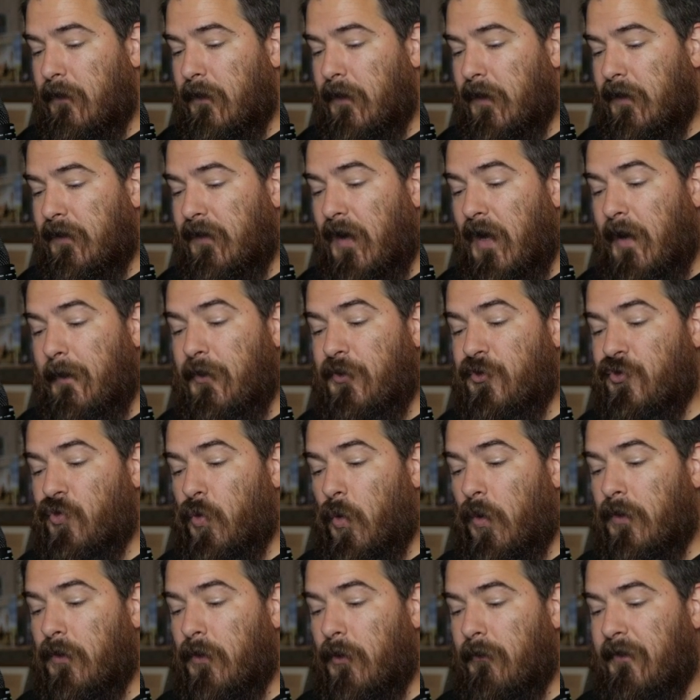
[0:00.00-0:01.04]
the time is
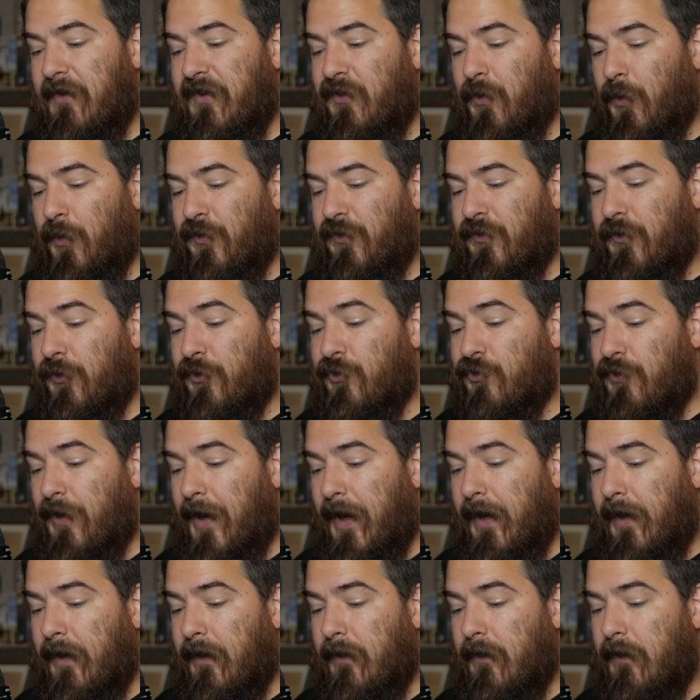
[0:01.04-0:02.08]
short or resources are
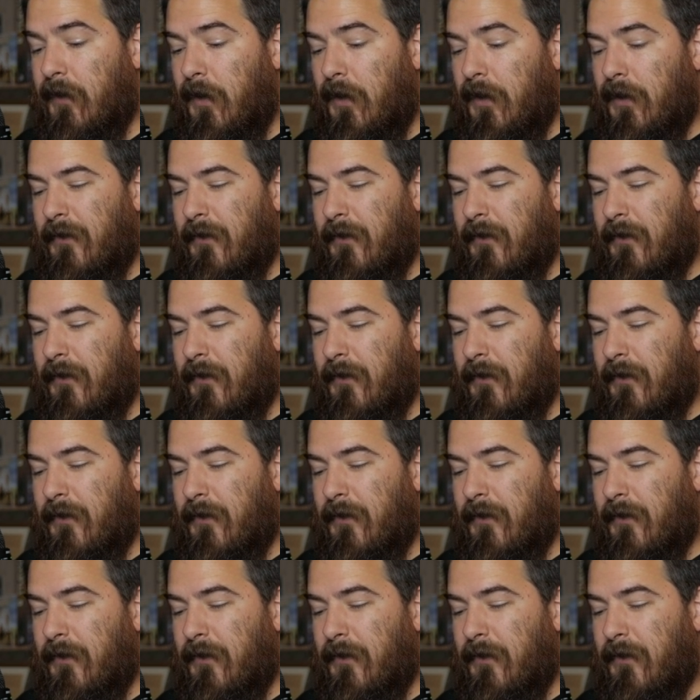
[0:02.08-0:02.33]
strained.